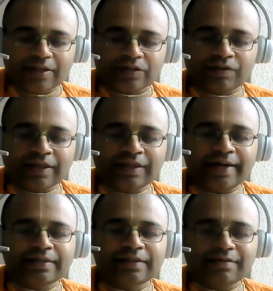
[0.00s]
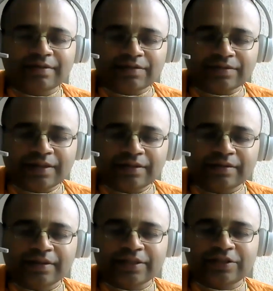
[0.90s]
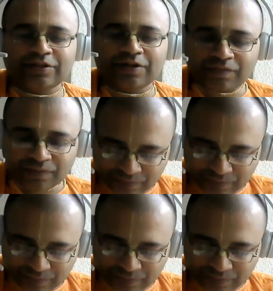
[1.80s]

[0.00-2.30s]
So Gita itself gives the history of